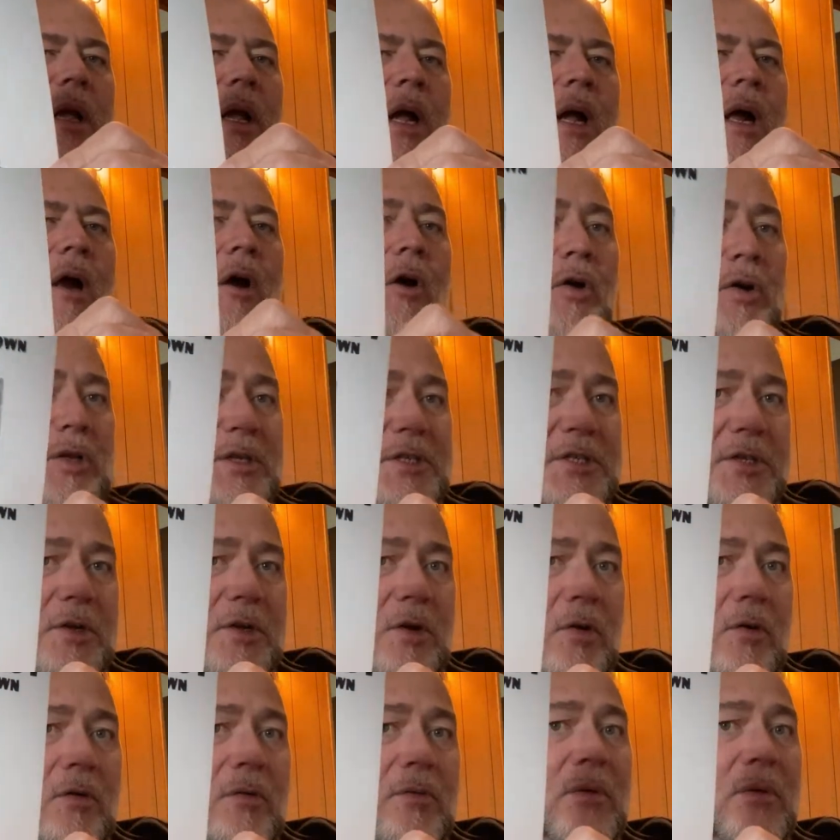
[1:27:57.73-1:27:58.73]

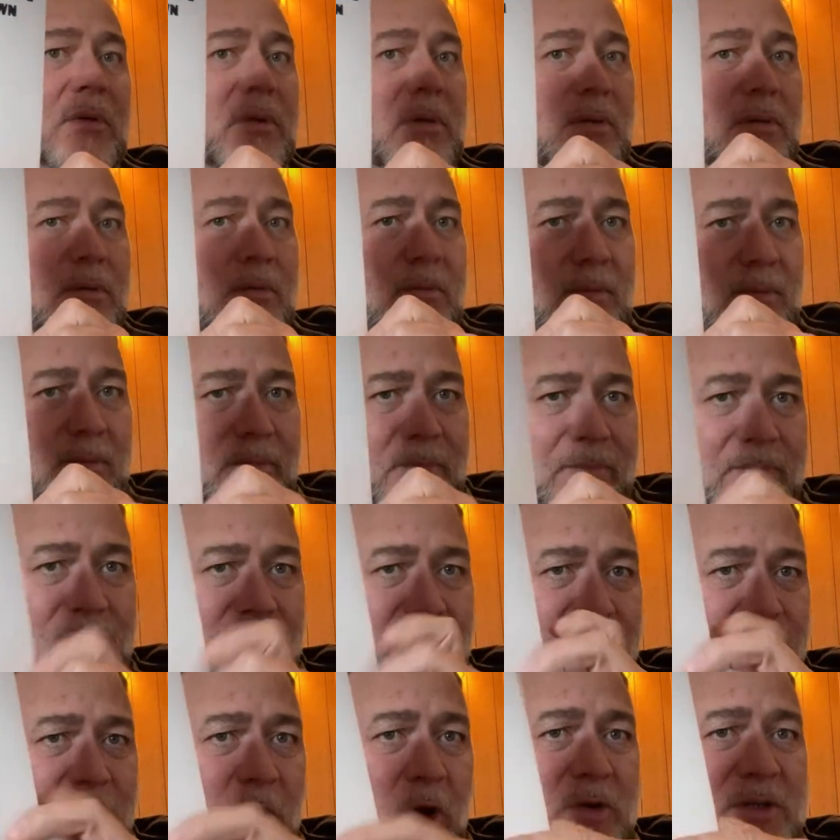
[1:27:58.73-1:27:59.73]
also,
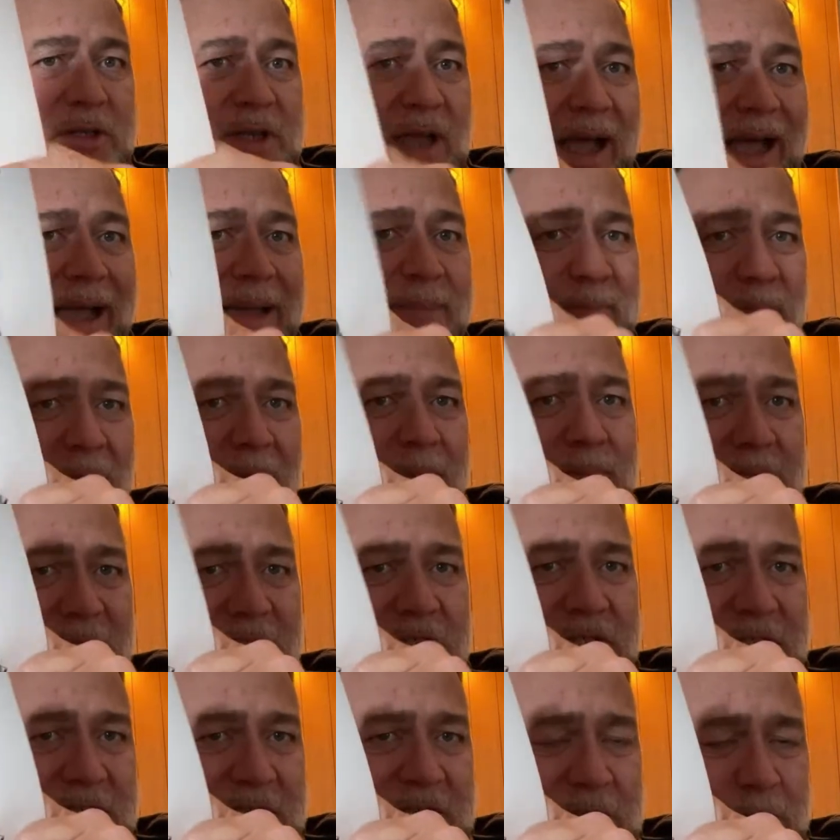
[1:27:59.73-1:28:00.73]
folks, I
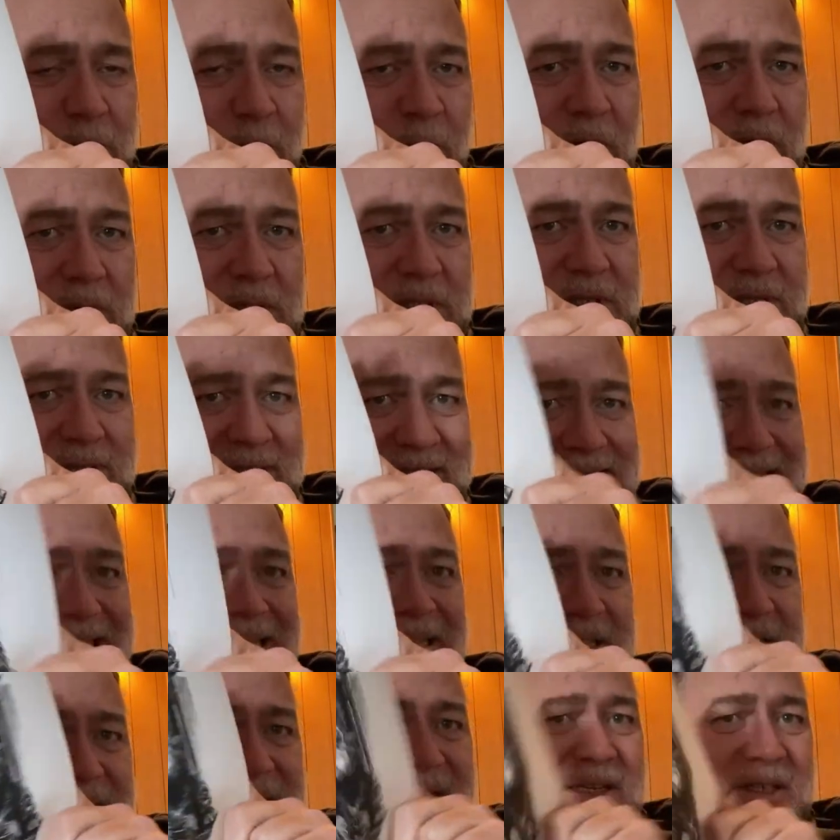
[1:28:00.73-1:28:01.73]
publish these books.
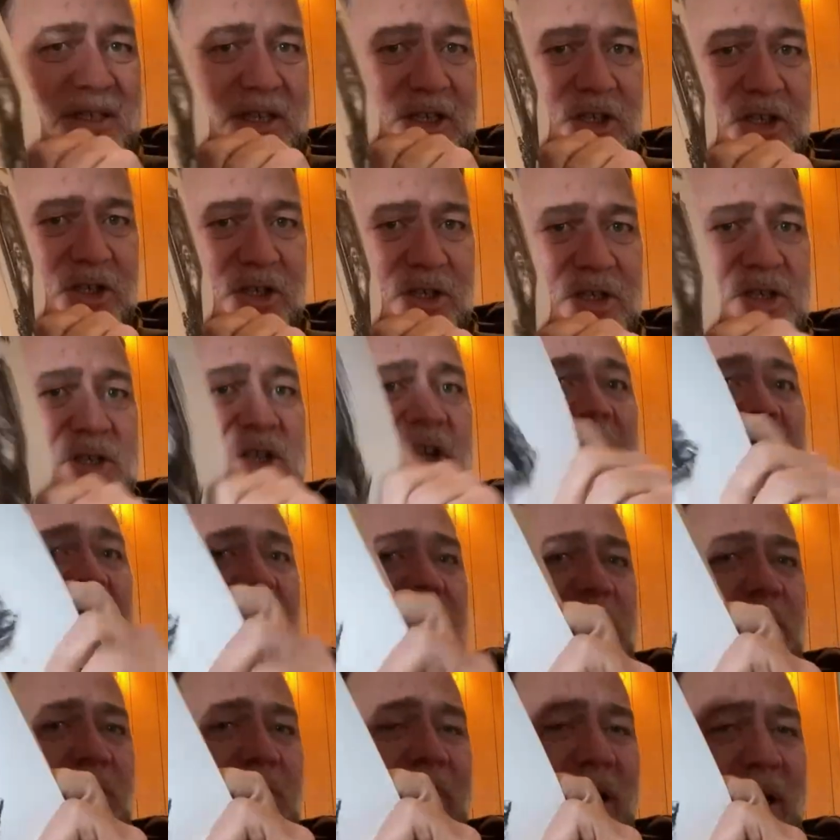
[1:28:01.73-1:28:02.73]
These editions,
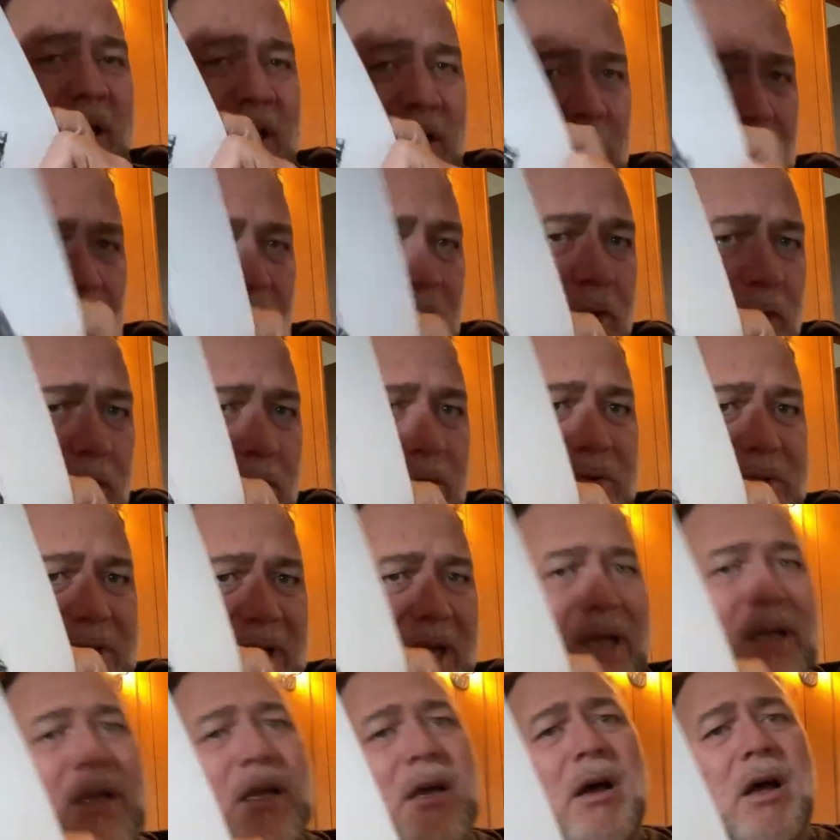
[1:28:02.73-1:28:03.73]
you get at
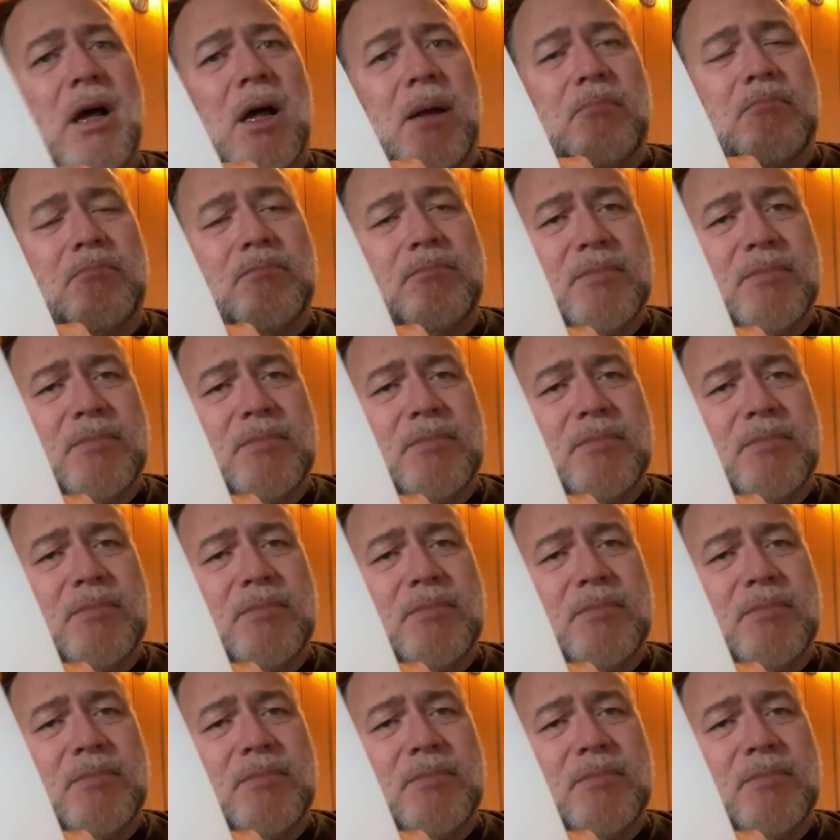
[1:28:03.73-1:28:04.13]
lulu.com,